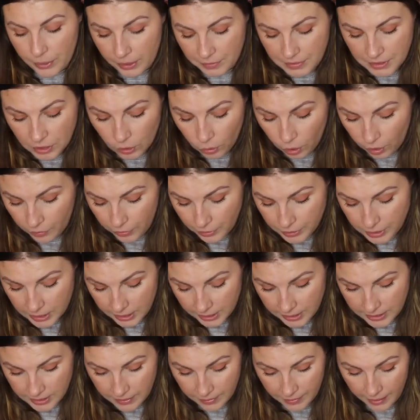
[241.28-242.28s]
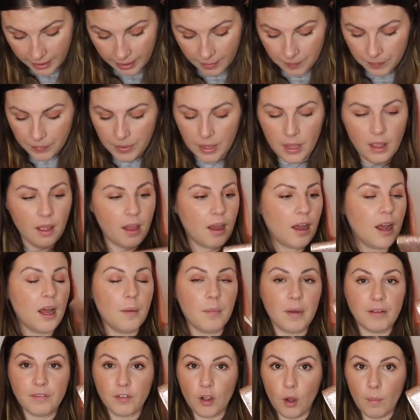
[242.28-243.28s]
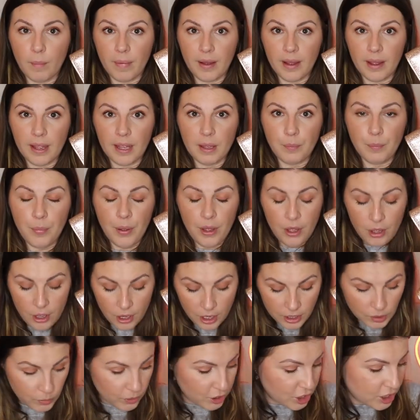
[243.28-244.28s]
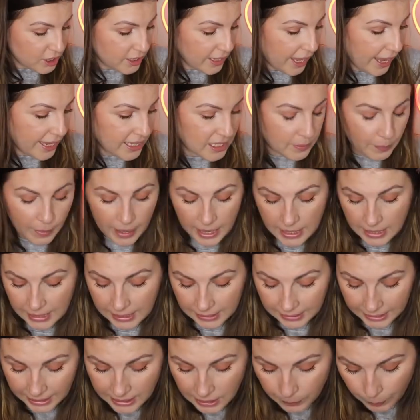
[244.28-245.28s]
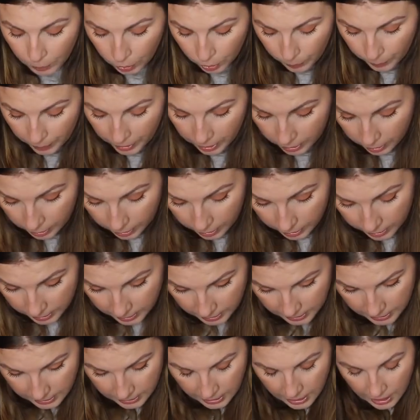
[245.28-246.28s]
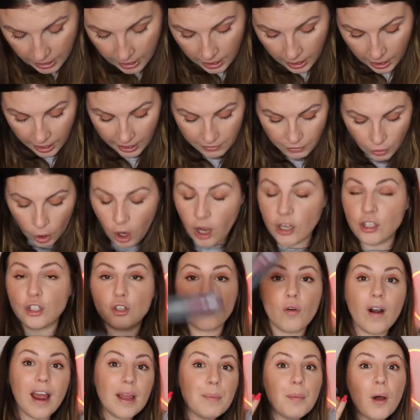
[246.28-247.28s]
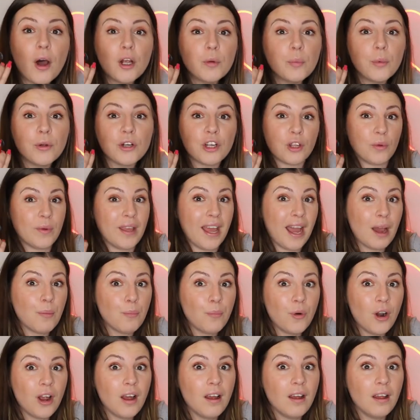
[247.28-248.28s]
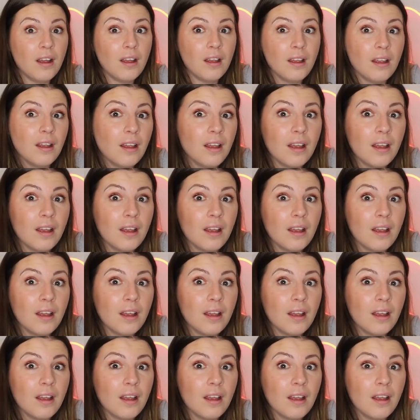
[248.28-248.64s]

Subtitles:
but I've still got those things in there. I've got my purse, which is the Kate Spade Glitterbug purse. I've got a tripod, but no camera.